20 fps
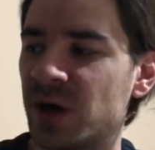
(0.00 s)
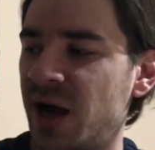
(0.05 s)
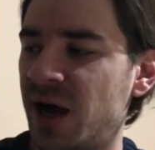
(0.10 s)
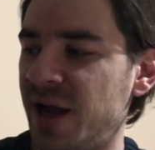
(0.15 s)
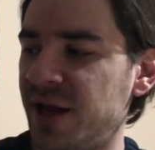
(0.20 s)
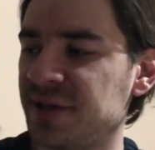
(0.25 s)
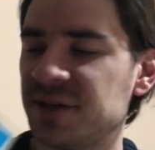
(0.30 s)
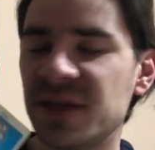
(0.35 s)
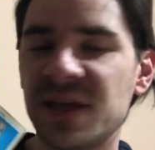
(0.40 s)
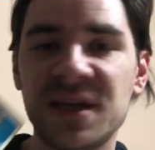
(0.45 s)

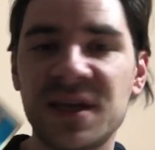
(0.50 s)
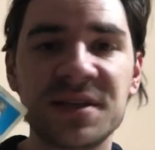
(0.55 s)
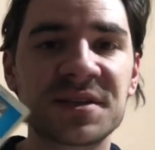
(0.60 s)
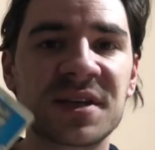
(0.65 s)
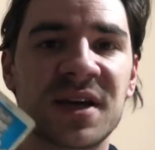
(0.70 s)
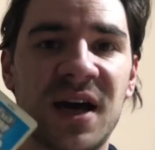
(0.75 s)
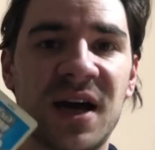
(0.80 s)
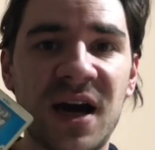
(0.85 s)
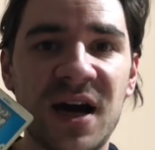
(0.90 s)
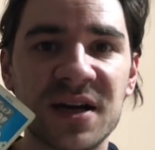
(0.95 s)
and these
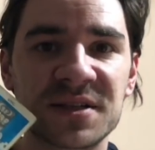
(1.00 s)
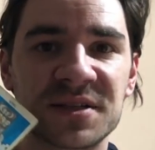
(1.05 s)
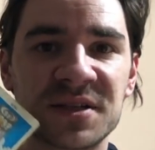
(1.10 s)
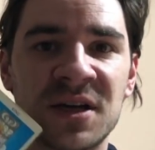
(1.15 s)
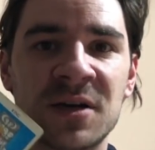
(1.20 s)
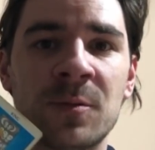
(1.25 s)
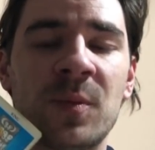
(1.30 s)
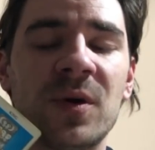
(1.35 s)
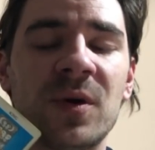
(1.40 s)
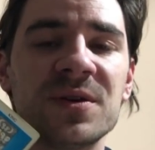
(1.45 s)
cards
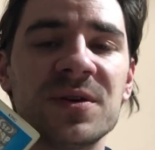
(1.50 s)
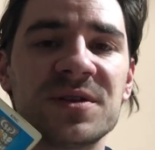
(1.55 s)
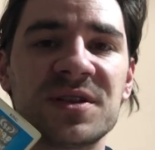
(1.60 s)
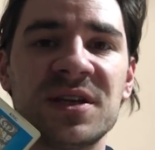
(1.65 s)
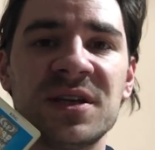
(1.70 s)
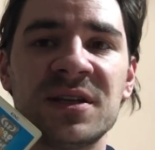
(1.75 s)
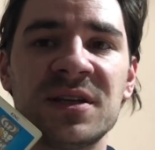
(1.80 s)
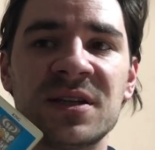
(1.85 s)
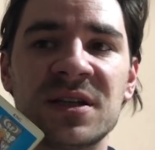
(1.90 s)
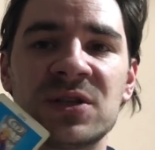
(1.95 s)
are
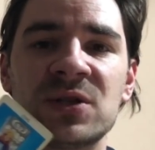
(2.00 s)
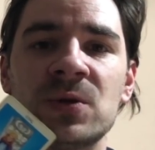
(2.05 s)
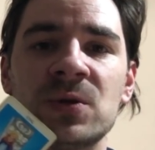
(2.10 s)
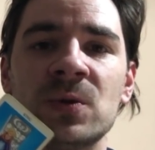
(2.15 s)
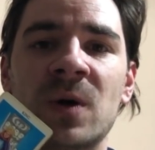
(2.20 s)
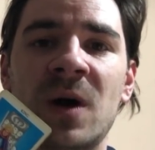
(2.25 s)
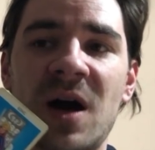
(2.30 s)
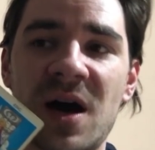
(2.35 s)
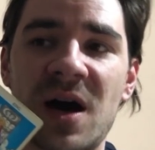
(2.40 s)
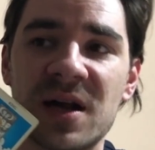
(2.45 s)
pointing that you
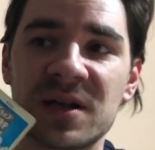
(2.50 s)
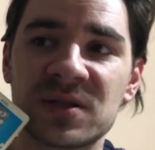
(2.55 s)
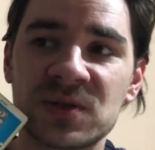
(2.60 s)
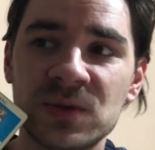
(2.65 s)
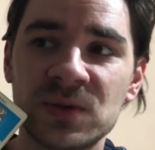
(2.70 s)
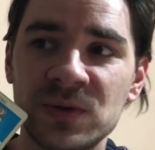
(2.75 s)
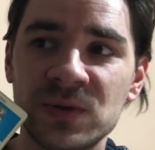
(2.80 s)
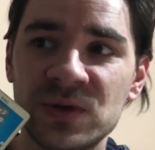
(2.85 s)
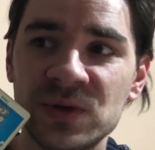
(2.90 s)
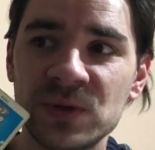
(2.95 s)
are
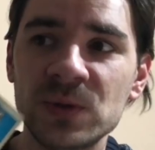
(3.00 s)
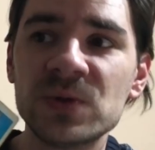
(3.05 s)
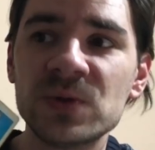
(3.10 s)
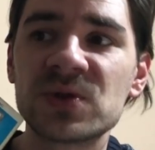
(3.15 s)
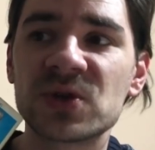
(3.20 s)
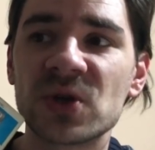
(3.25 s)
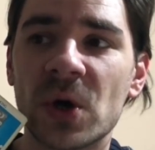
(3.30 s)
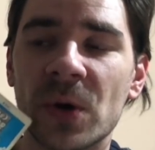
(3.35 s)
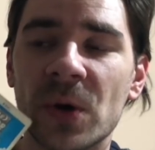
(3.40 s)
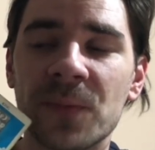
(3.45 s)
to do
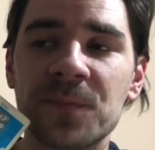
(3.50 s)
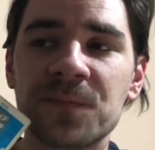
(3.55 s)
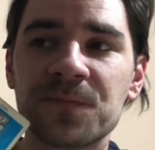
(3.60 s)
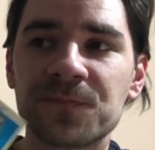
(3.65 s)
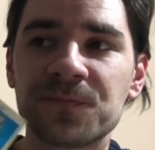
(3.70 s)
so.